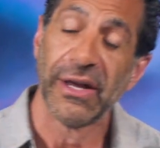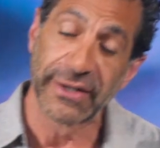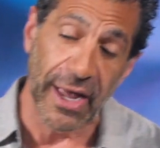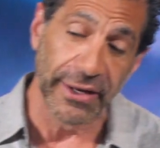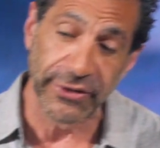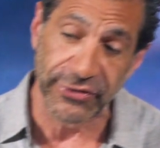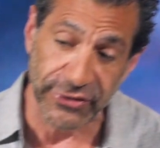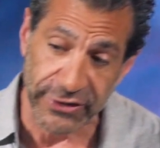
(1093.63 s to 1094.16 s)

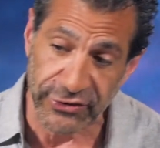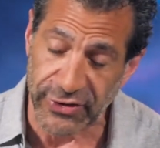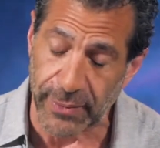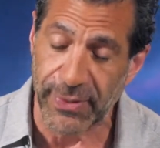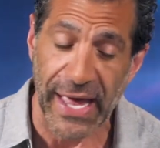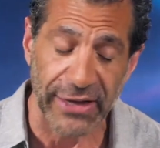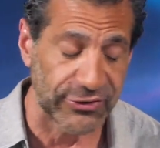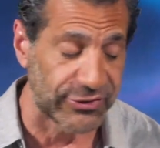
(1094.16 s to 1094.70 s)
God doesn't accept
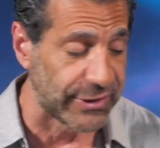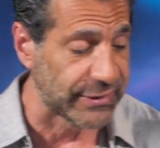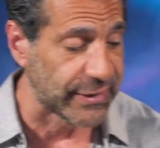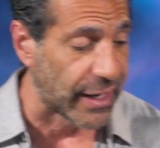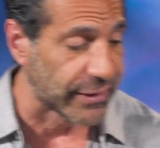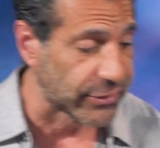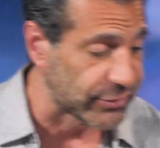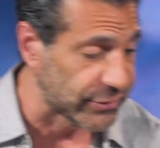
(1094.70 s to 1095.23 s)
that sin.
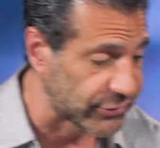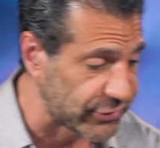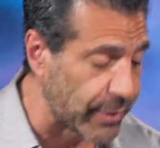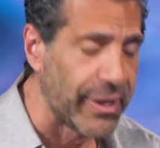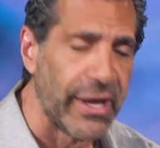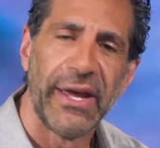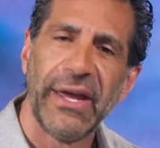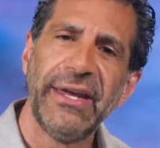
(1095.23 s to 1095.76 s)
God doesn't accept.